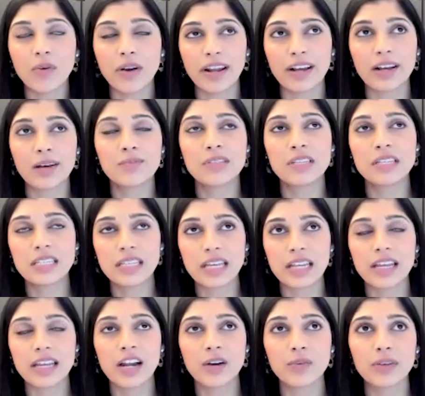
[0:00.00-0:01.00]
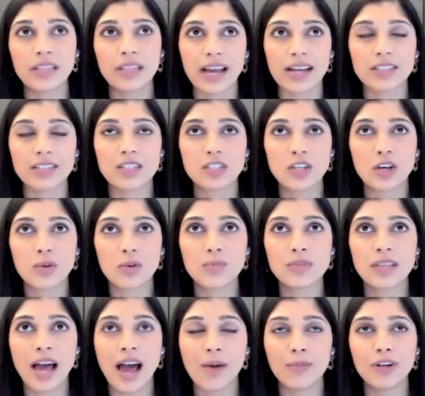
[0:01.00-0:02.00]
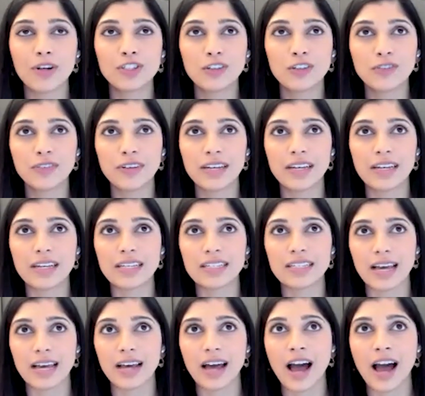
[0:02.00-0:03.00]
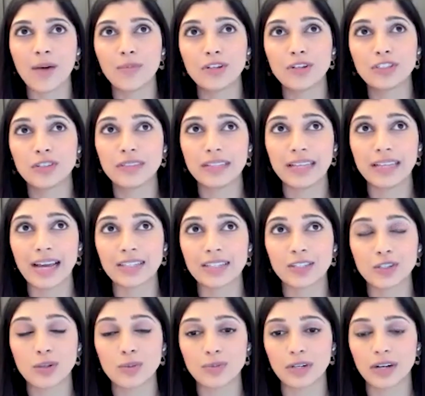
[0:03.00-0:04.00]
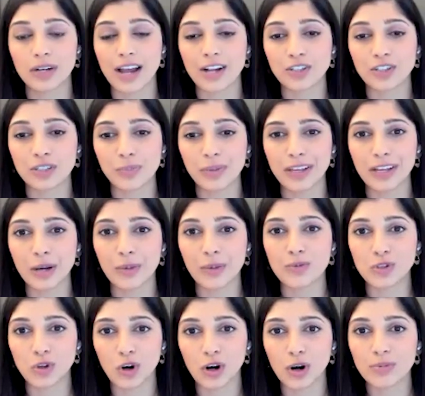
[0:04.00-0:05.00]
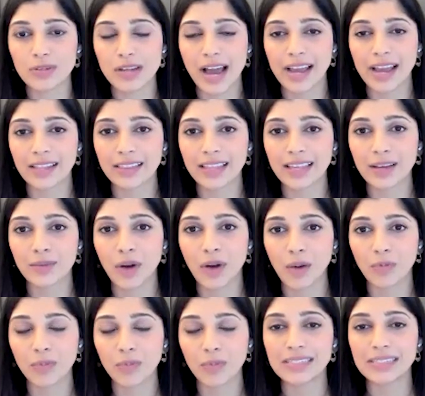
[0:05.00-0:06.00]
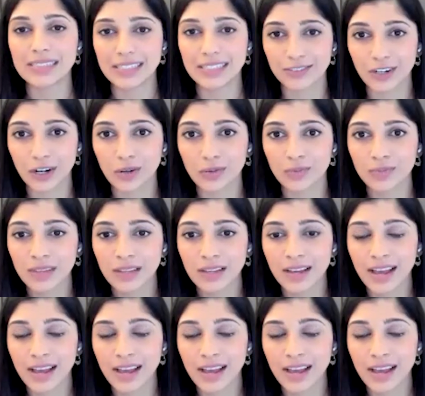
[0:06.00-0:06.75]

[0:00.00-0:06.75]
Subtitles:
when it comes to skincare with exosomes, how much of the exosomes are actually being absorbed? I think probably zero.